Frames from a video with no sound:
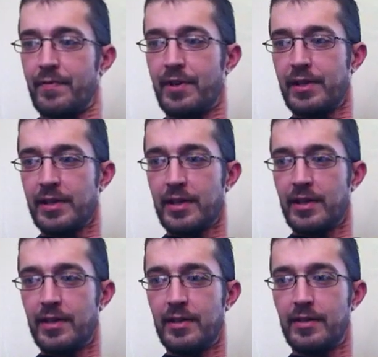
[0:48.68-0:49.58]
very
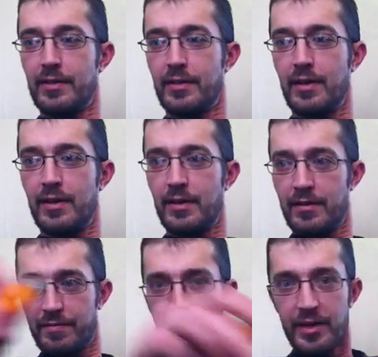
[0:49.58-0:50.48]

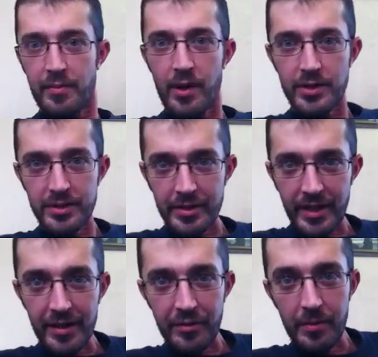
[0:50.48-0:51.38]
very emotional
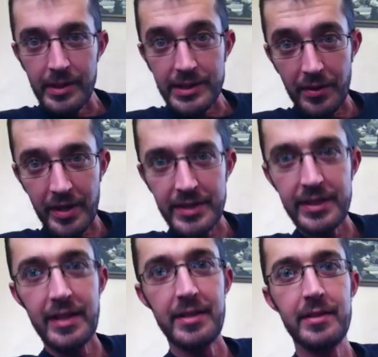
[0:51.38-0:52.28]
day for me. So I
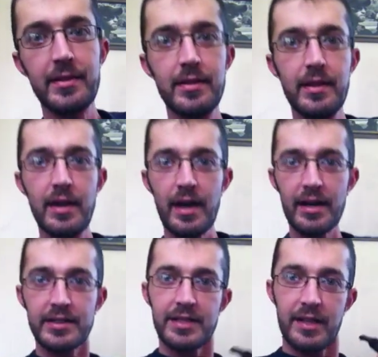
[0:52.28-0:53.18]
stayed
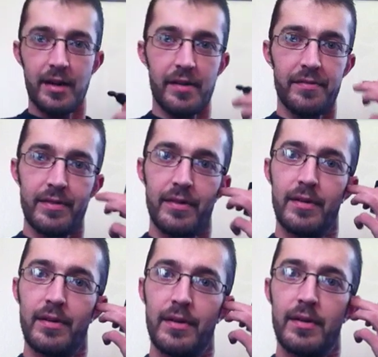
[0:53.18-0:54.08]
off
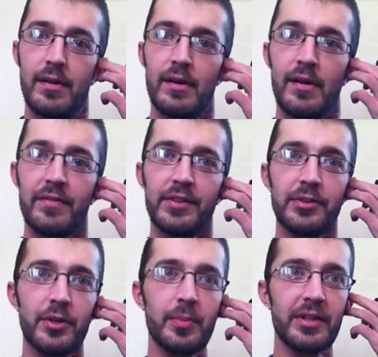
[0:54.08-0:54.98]
of
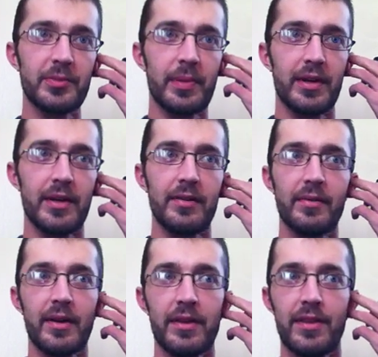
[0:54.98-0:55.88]
YouTube and spent it
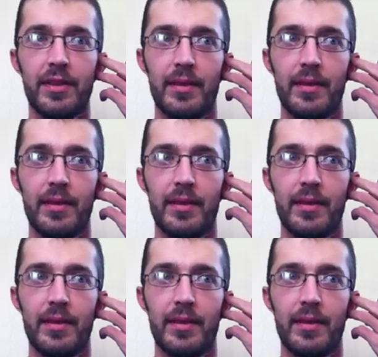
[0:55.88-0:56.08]
with